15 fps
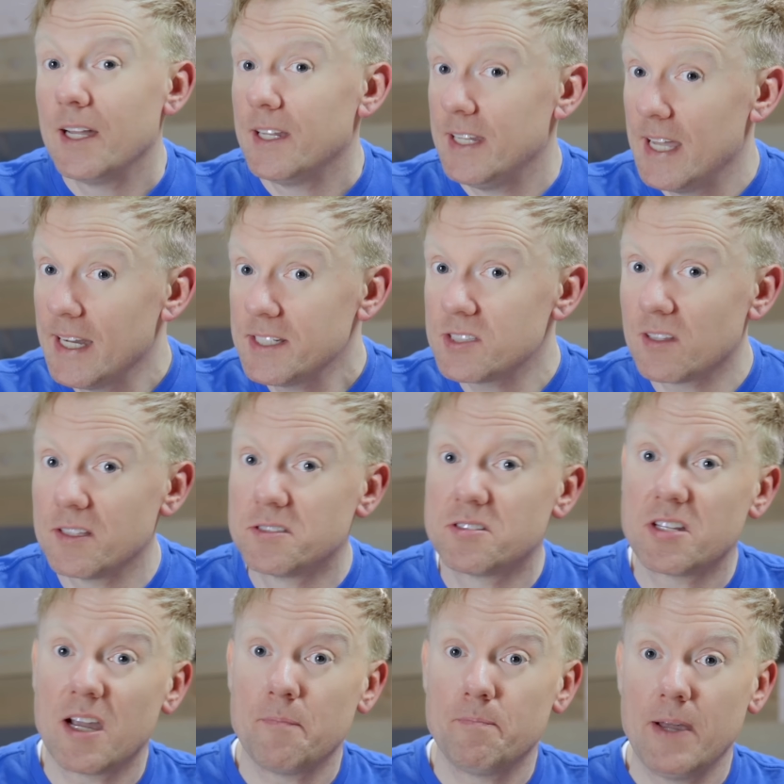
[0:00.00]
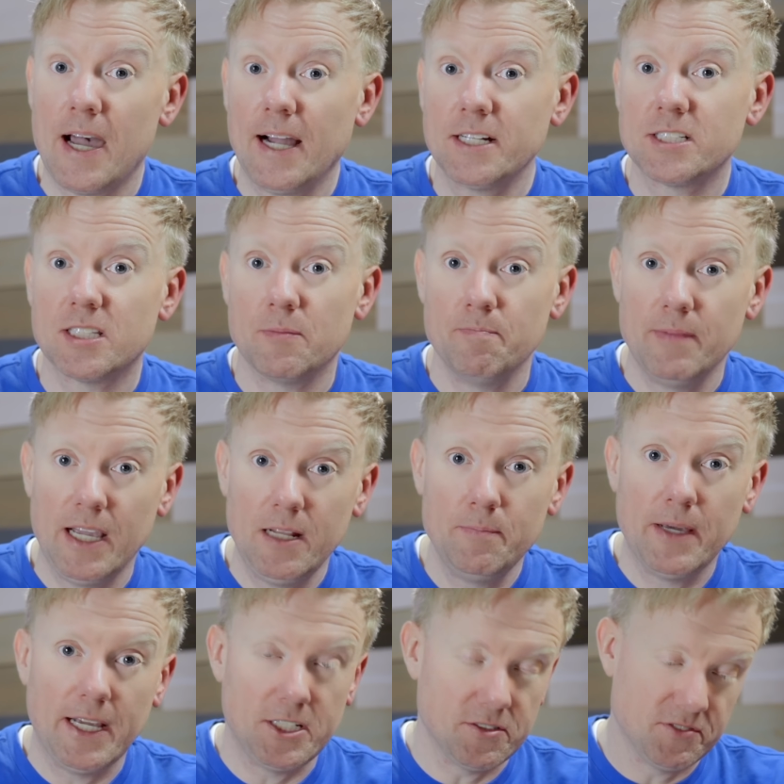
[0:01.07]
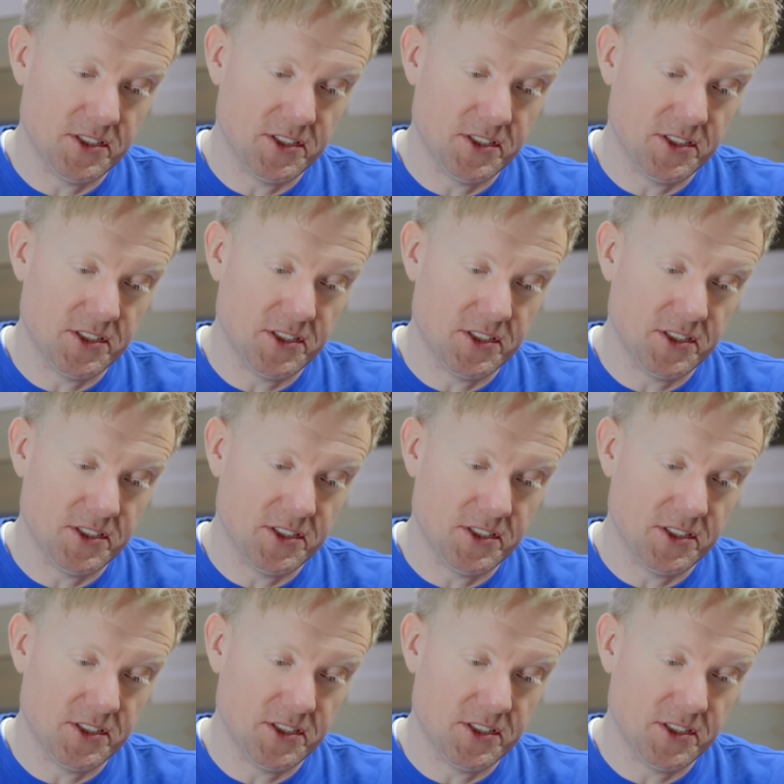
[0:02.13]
Next, let's tap back to the main page of